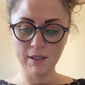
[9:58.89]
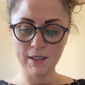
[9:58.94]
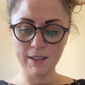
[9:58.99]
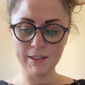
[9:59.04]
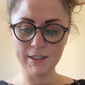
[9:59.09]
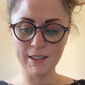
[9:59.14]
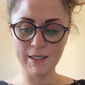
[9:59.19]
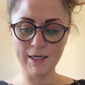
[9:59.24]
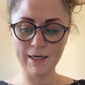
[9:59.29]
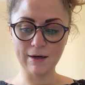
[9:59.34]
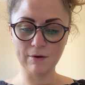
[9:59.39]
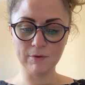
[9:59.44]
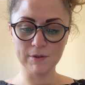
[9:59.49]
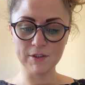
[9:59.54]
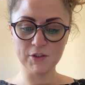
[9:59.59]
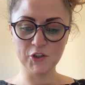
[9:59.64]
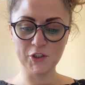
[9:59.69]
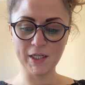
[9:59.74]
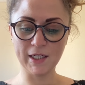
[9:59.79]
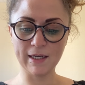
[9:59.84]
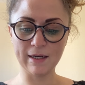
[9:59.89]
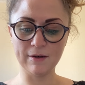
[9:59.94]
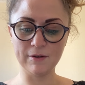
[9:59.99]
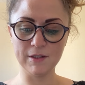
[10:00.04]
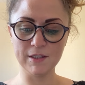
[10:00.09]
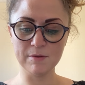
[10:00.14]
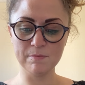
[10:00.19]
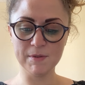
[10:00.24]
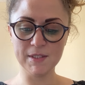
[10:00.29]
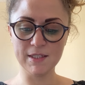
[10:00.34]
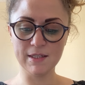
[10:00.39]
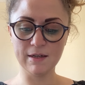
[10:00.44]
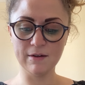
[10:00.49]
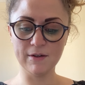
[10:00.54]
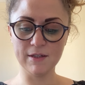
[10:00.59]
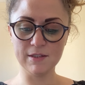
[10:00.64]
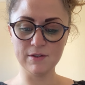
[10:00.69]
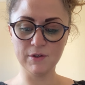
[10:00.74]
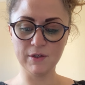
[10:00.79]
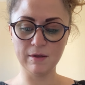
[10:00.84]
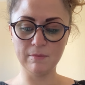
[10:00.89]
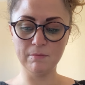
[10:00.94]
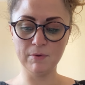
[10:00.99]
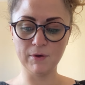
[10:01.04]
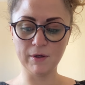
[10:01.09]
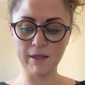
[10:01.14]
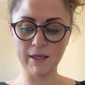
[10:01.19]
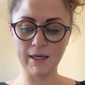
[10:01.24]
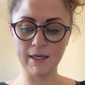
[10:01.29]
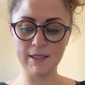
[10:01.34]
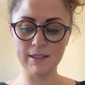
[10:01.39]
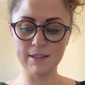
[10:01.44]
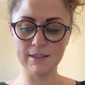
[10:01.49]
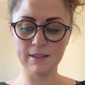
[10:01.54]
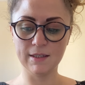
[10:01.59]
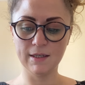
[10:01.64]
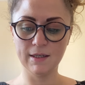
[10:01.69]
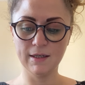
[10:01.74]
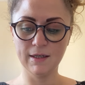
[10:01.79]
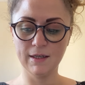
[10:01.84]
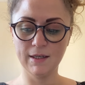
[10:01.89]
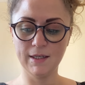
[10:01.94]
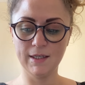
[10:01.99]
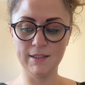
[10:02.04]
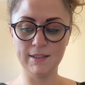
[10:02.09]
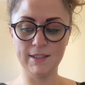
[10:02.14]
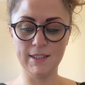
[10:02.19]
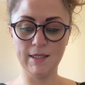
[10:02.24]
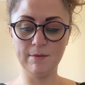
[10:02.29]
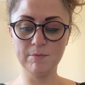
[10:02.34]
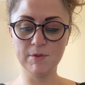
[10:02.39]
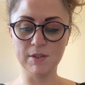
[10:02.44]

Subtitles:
and did he now want to check out this mysterious-looking bookcase? It seemed